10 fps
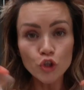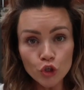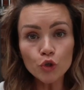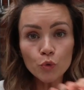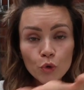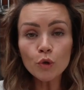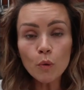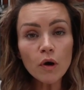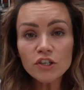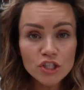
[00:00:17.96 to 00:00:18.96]
You who
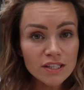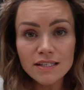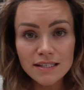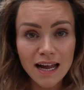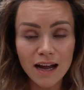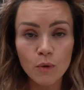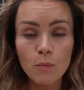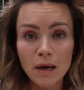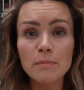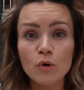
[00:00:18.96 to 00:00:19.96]
are watching this
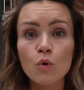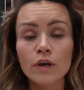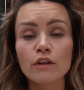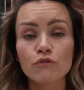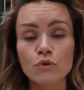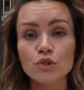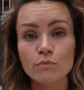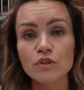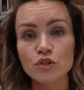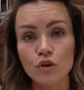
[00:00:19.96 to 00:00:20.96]
now might be going through
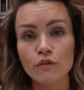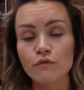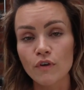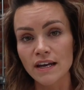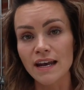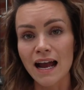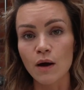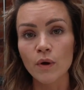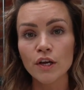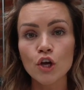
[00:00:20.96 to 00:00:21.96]
something tough right
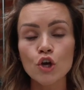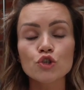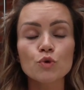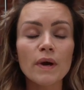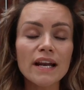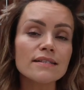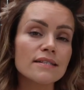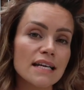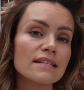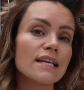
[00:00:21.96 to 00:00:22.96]
now. So when I
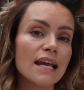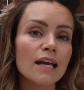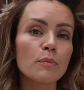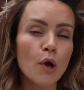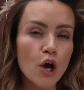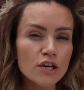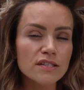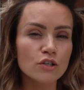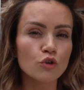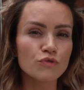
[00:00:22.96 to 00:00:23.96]
say take
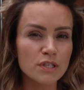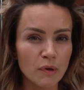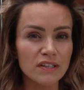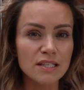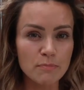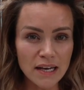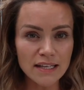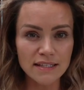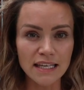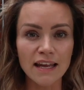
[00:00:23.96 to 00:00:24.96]
personal
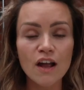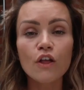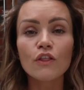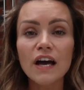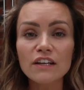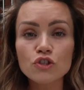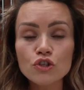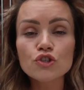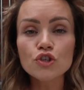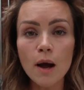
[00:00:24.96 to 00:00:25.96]
responsibility, that
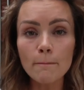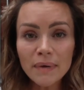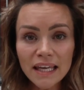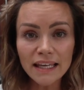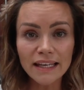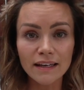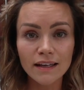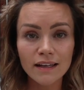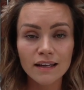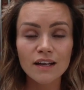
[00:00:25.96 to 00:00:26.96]
does not
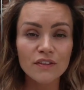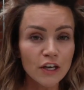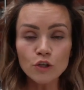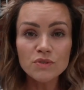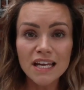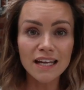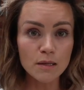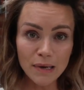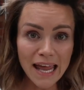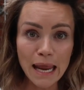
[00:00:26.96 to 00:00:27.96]
mean that you take
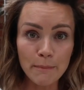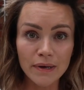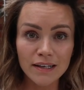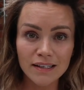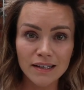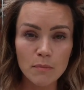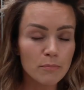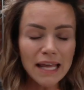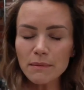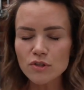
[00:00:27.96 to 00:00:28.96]
the blame.
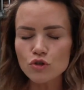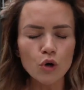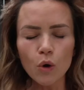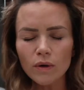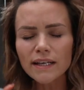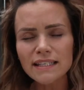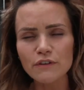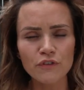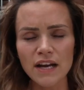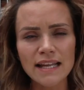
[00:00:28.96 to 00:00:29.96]
Blame is a totally
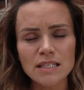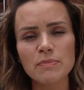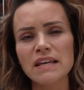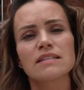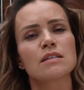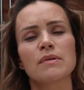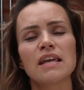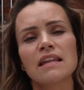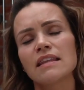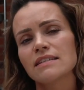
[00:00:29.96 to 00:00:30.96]
different headspace to
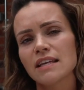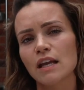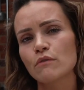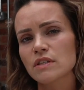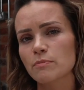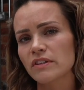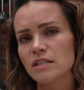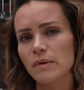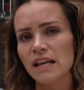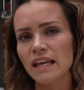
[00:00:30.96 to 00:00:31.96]
be in than taking
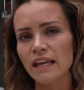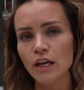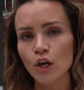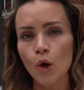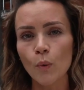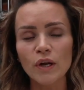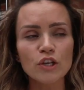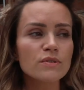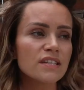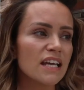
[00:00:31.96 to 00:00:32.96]
responsibility. When
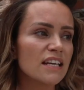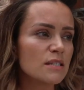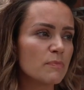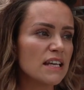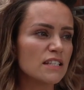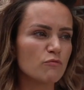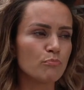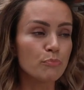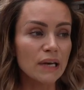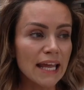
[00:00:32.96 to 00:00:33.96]
you sit in a space
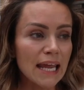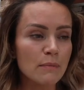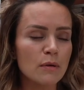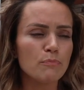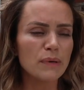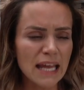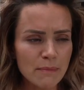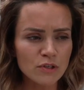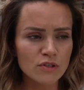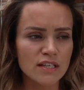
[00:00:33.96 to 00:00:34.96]
of blame and
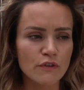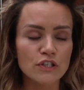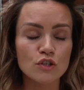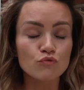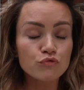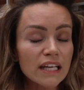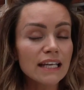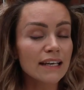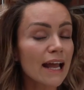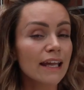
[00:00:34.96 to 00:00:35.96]
blaming yourself, it's a
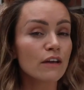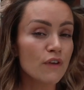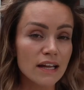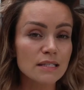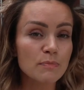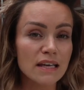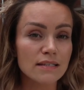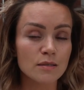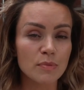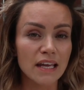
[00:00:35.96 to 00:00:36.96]
really negative
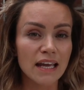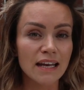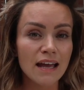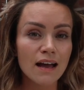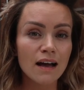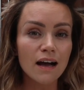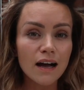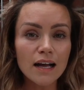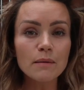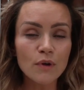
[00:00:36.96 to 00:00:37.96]
headspace to be in.
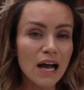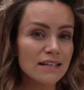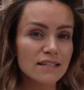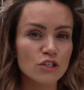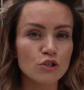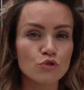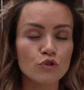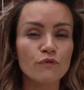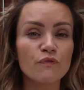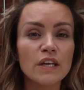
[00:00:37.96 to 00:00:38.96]
I'm not asking you
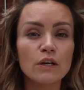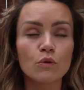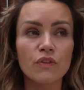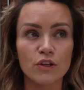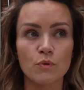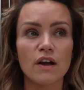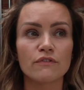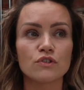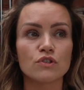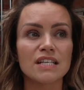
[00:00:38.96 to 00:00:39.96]
to feel that you
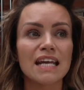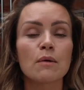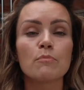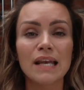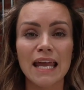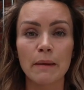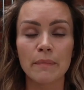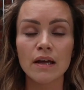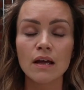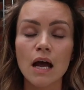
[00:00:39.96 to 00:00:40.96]
have to take a
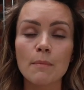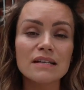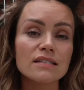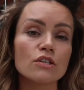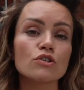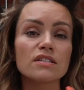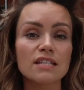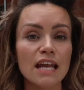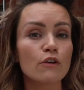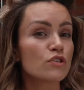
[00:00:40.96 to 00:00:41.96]
blame. I'm asking you to
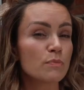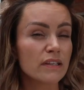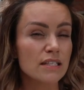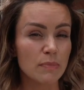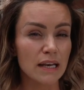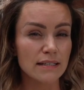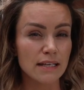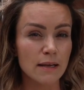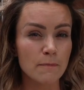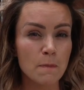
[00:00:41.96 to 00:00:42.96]
take
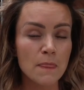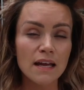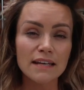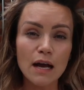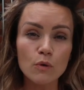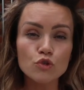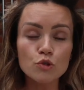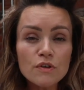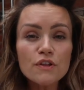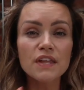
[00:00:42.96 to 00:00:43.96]
responsibility. Now,
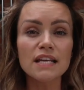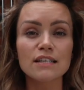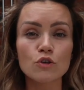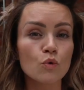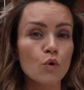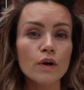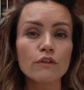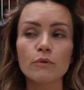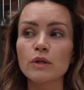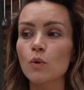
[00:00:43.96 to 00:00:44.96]
some of the things that you're
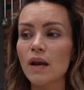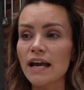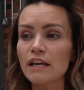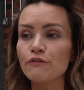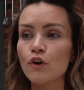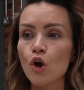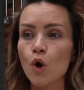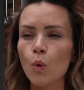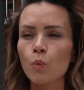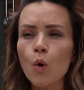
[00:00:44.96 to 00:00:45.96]
going through in your life
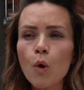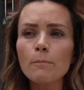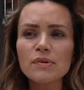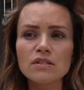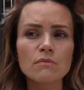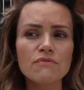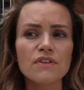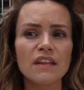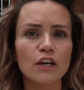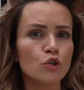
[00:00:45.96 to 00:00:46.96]
won't be
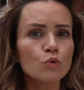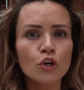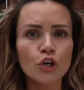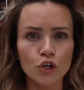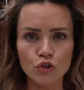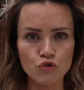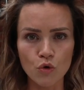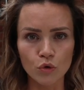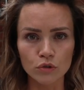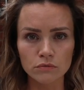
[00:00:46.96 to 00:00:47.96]
something that you can
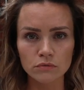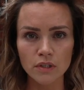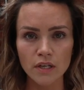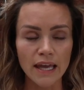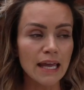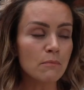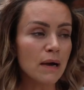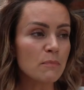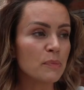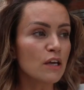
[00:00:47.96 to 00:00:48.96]
control. It
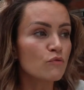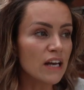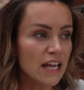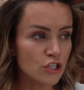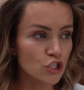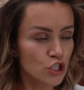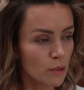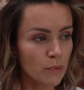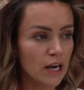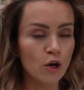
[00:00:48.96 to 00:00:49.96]
might be a
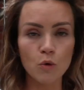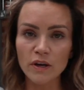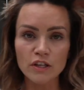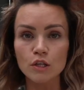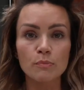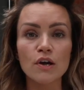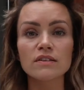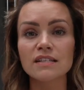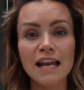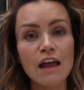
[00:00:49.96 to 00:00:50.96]
relationship breakup where the other
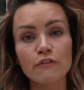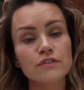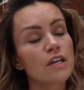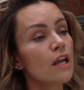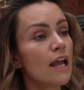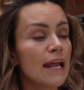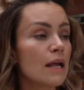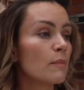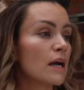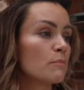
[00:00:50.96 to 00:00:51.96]
person left.
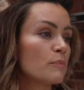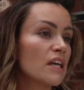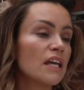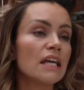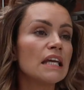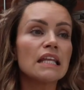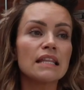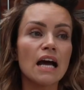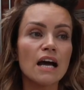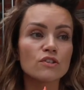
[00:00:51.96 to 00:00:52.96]
It might be
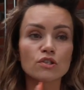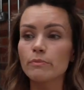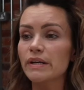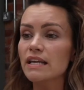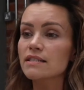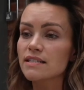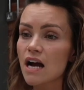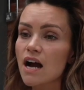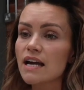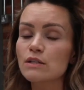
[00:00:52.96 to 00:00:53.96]
that somebody has
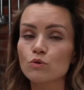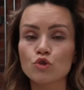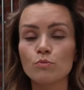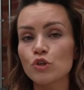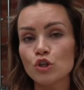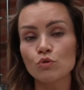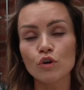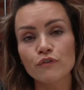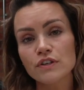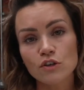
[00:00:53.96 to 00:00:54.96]
died or somebody you
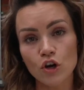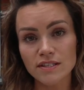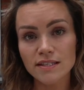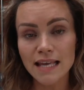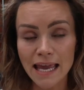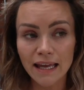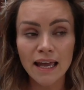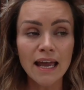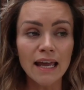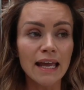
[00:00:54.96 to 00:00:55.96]
love has got sick.